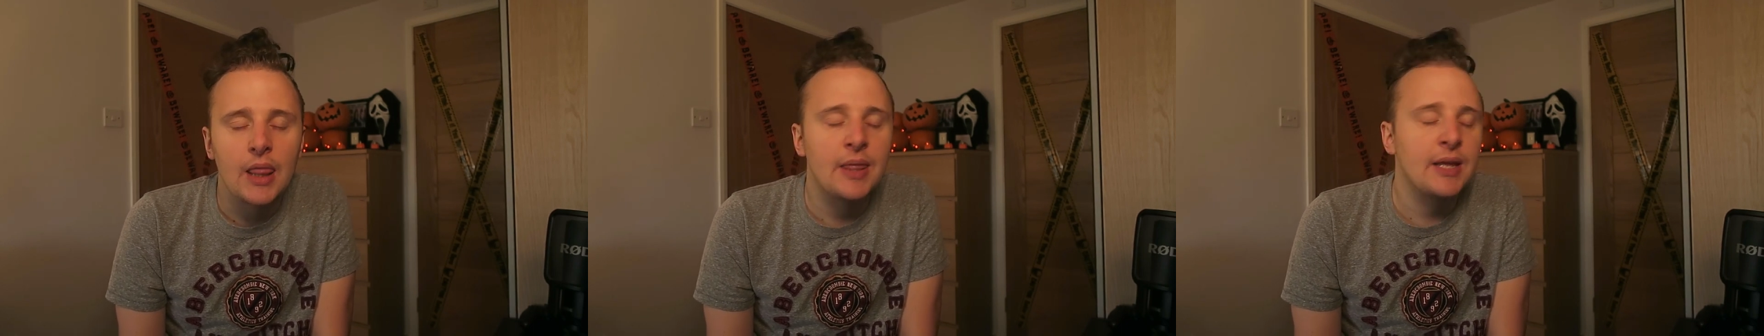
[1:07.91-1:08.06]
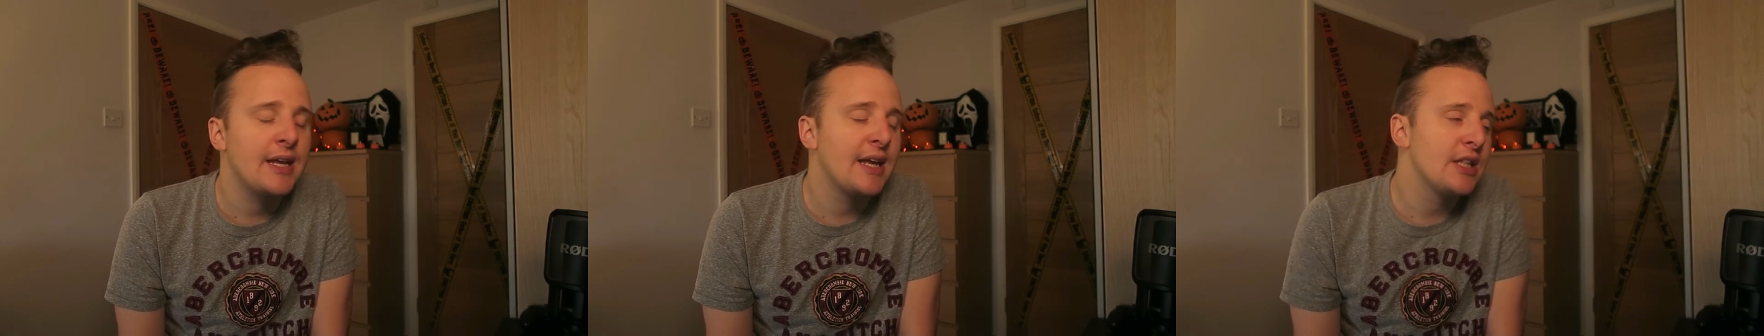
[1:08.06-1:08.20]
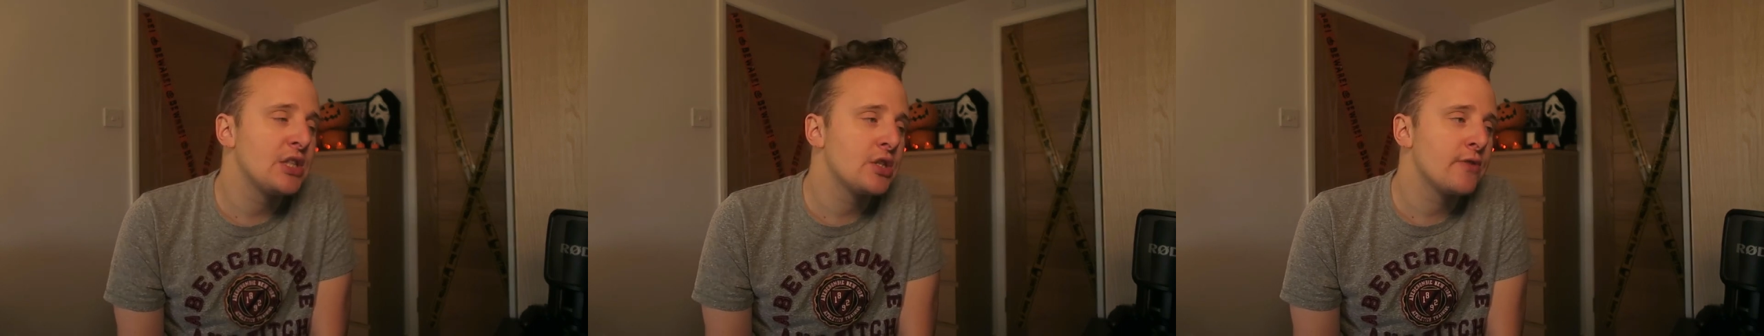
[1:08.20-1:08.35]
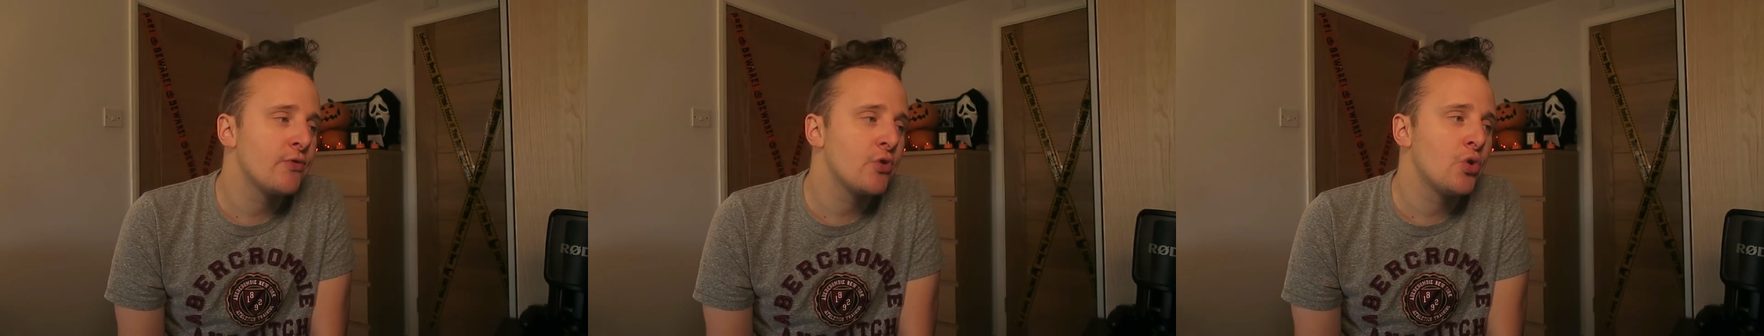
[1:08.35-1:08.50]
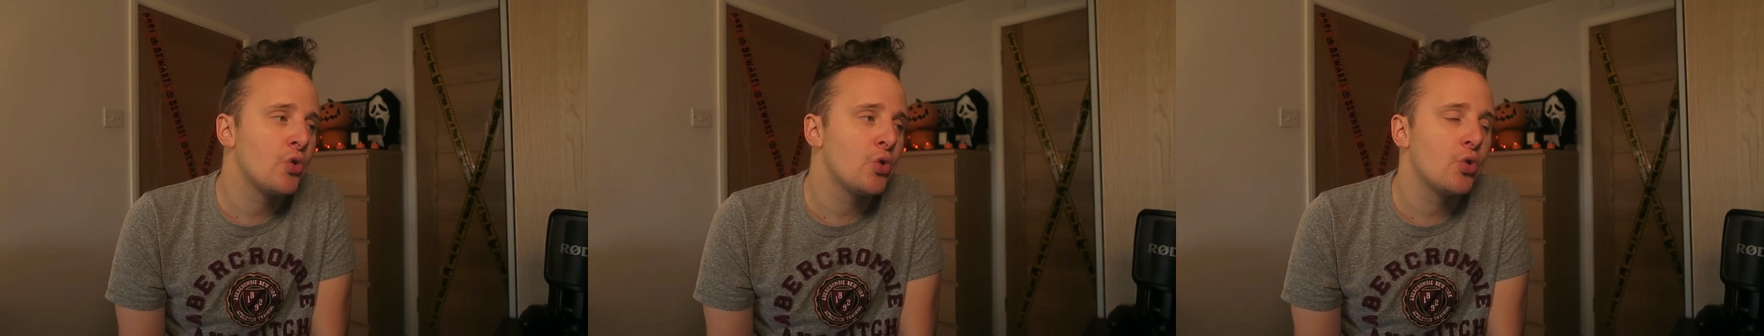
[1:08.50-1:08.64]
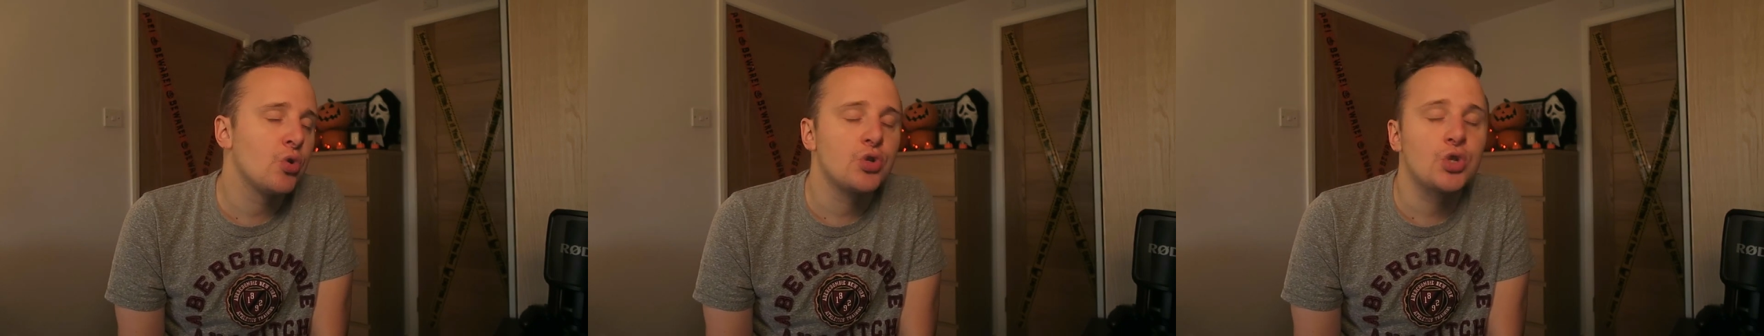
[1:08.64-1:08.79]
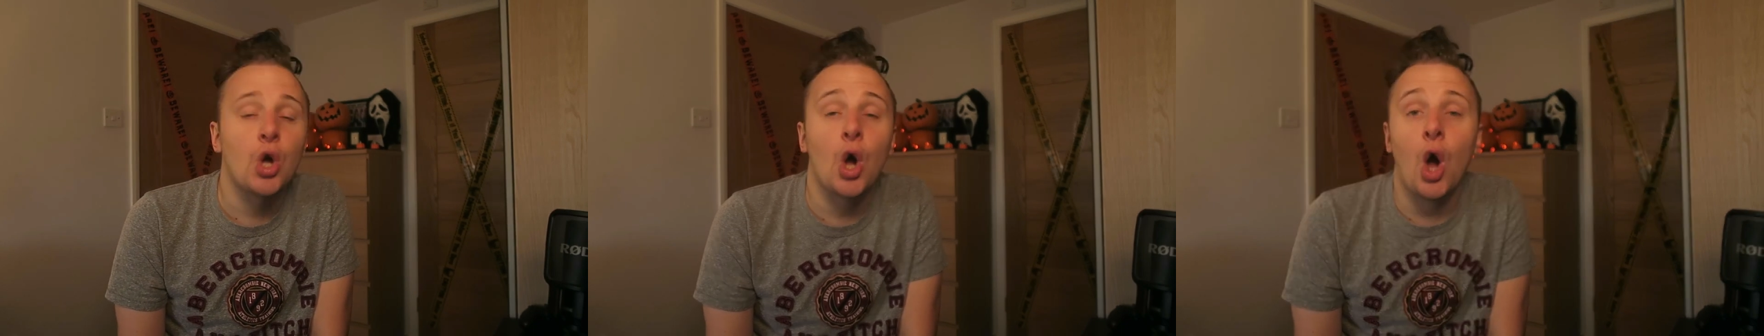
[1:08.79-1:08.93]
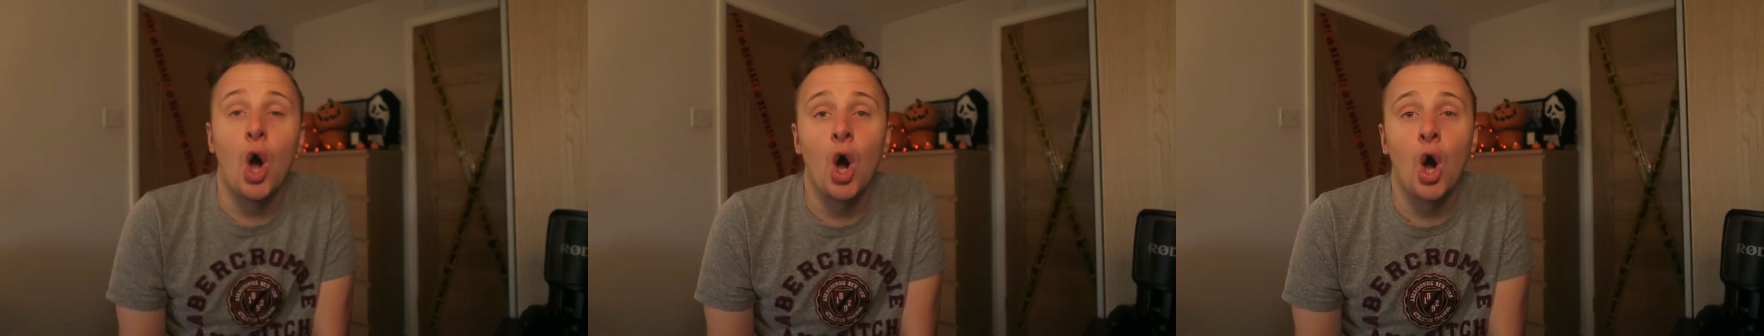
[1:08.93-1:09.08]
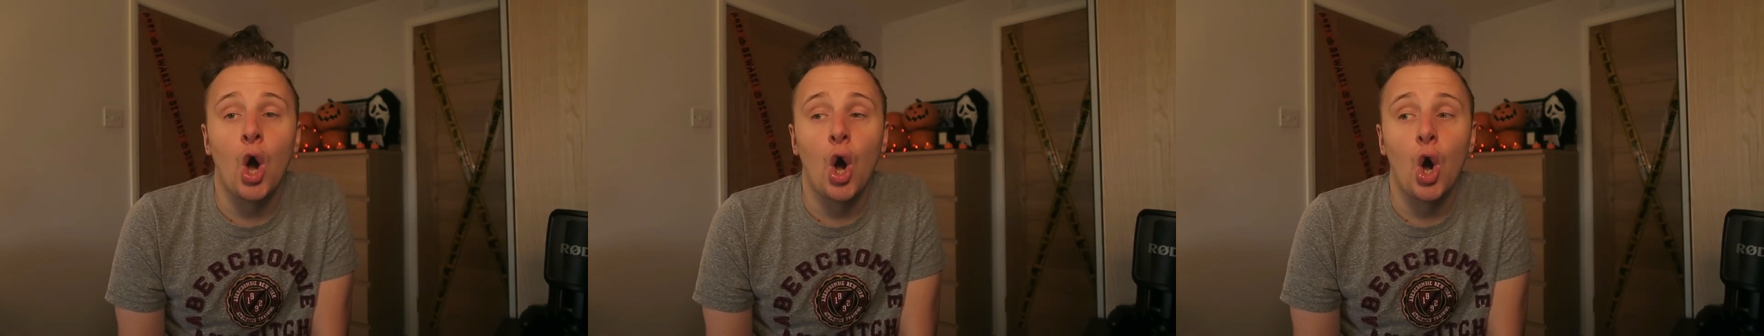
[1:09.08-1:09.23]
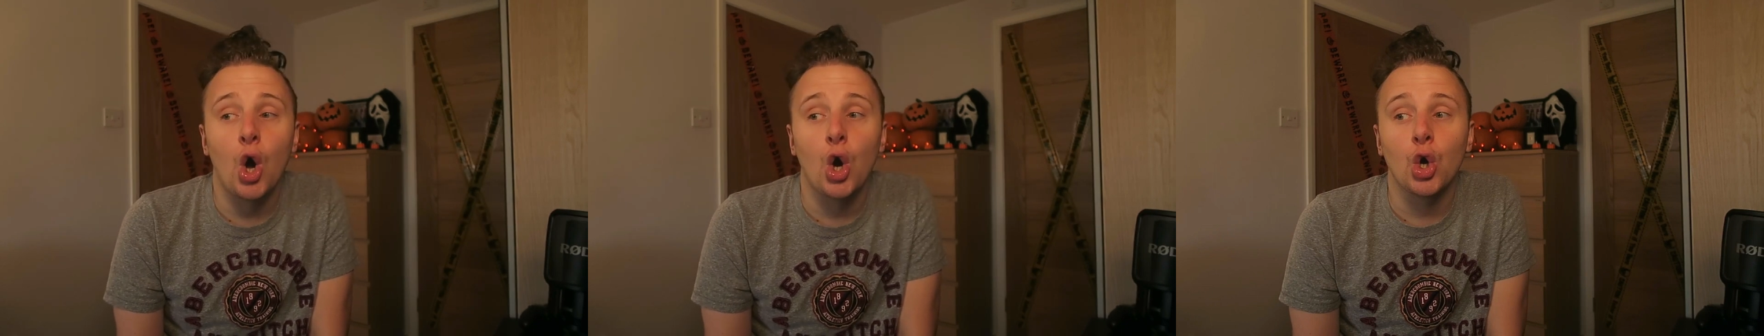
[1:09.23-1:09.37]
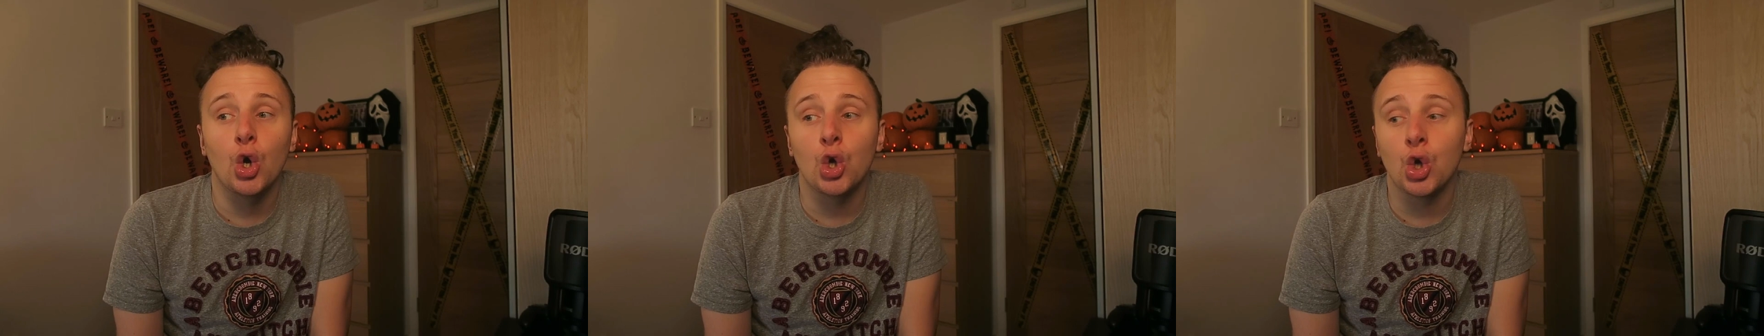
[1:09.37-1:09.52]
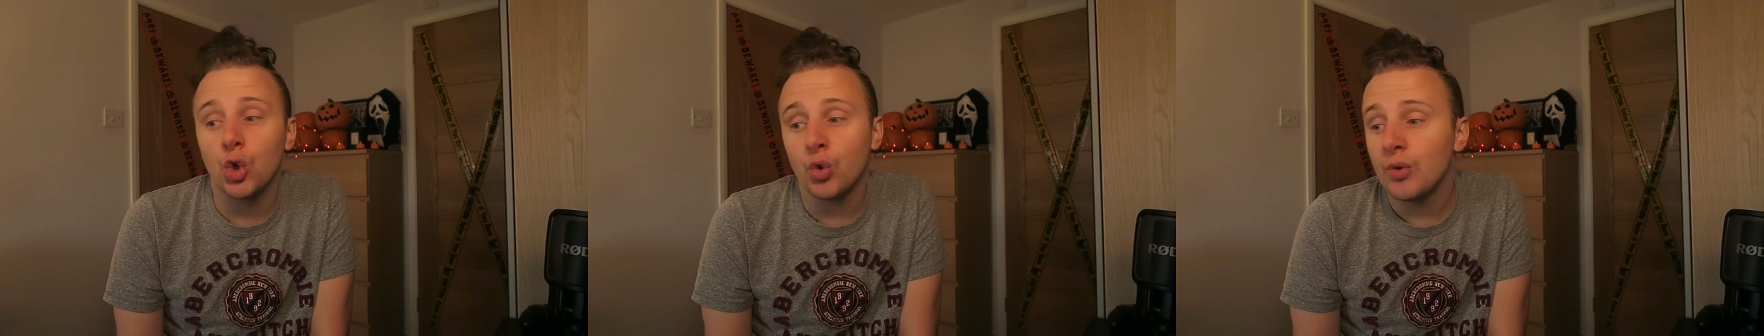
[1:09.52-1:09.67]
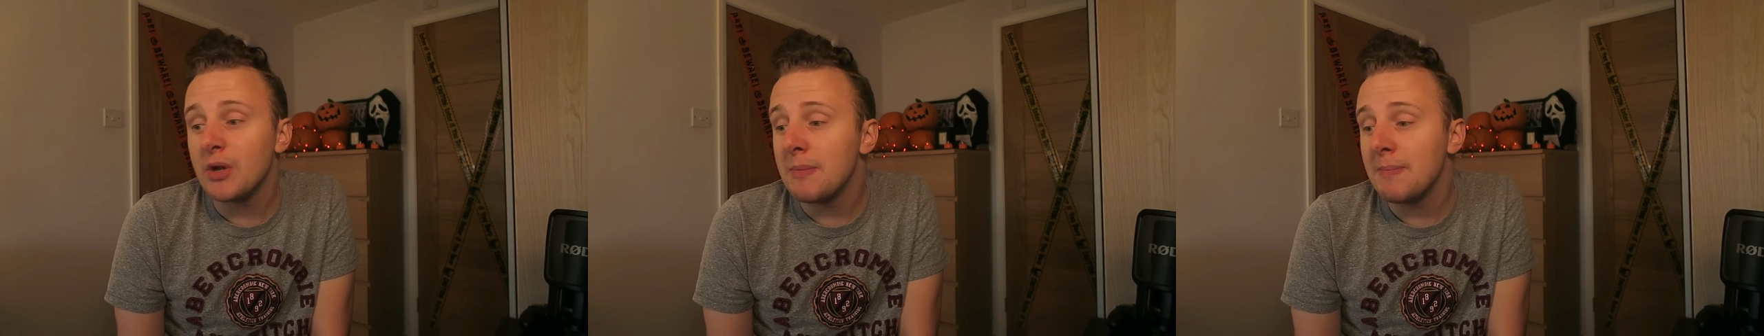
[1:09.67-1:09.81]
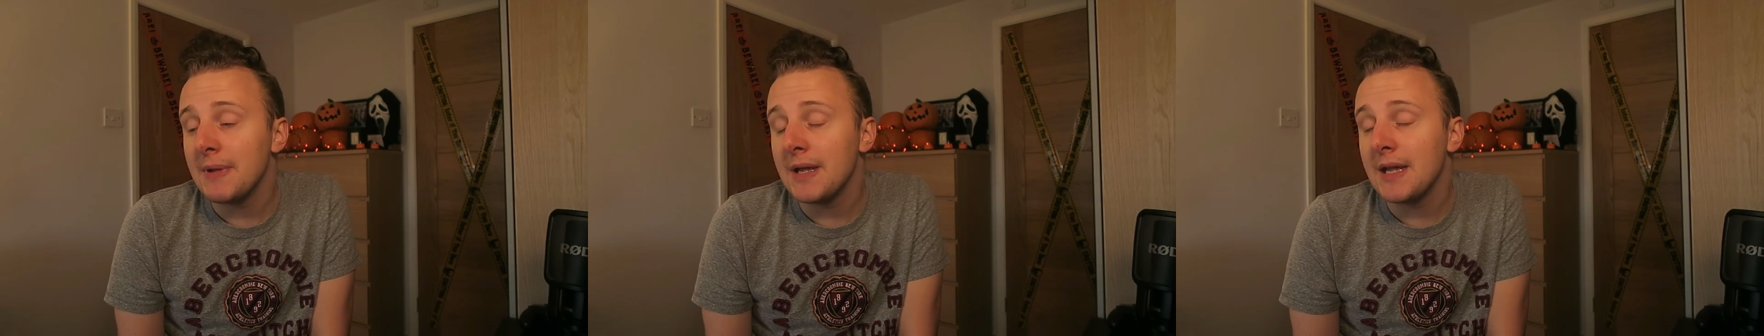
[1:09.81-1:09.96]
The kids, of course, are
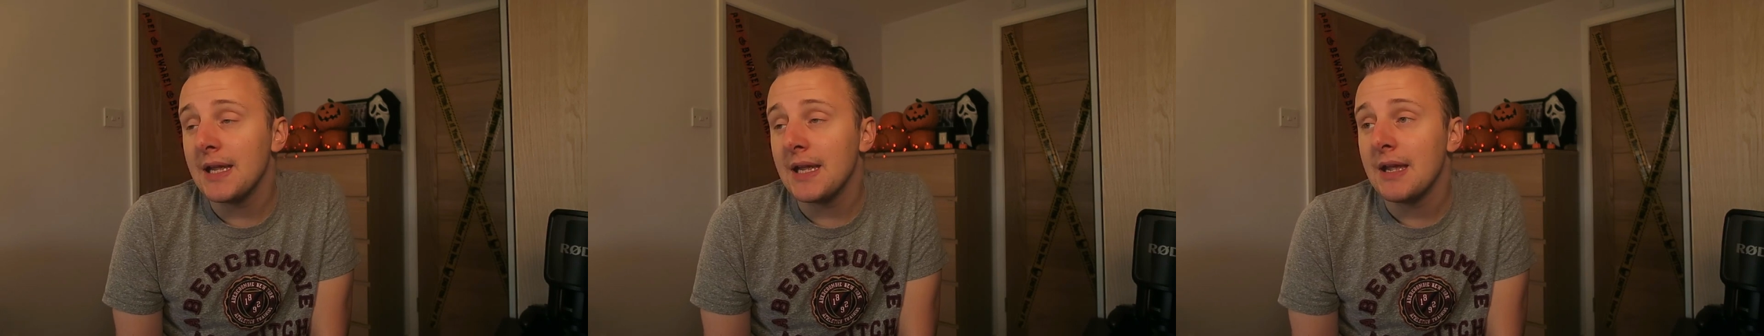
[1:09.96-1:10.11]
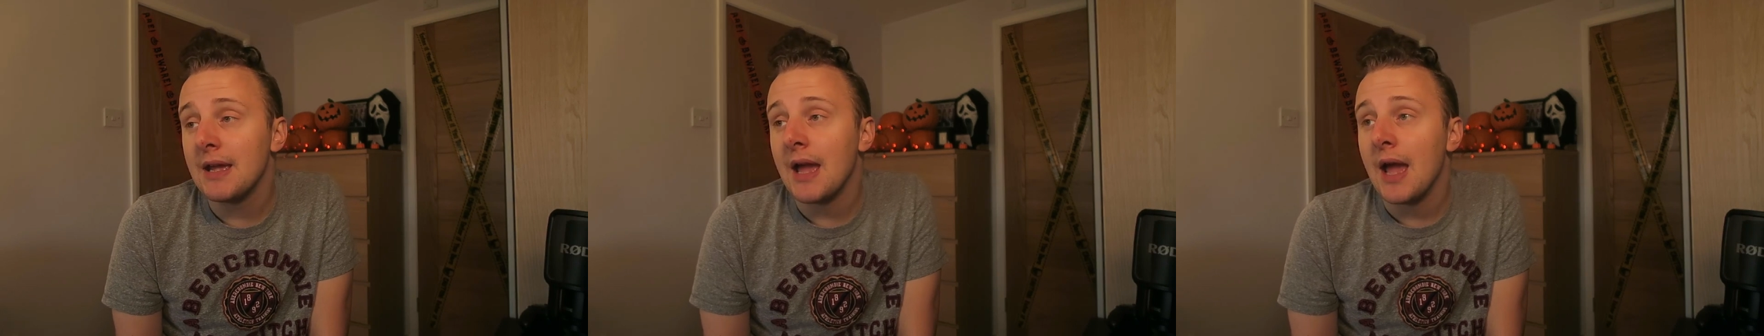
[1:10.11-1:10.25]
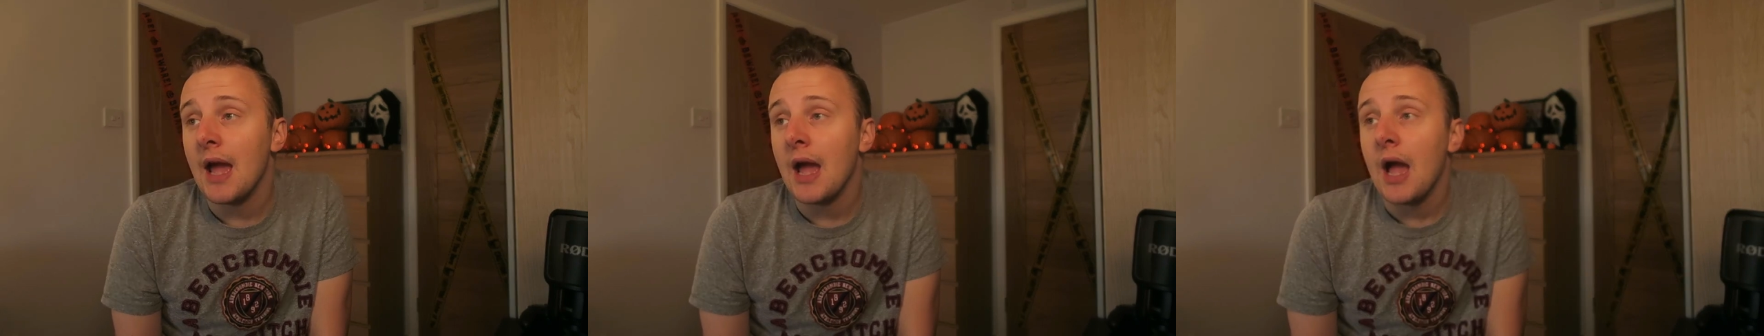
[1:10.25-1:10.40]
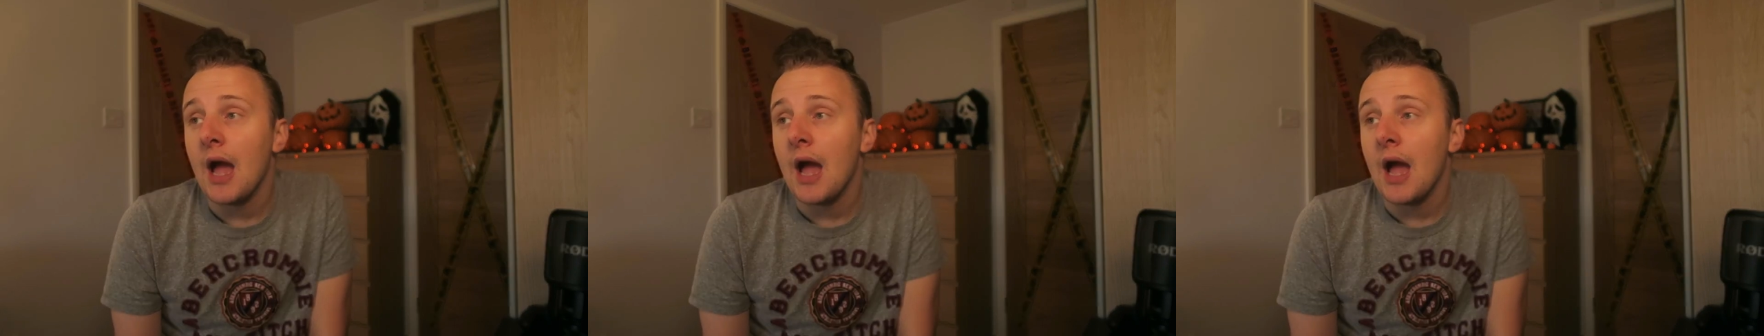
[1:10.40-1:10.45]
creepy.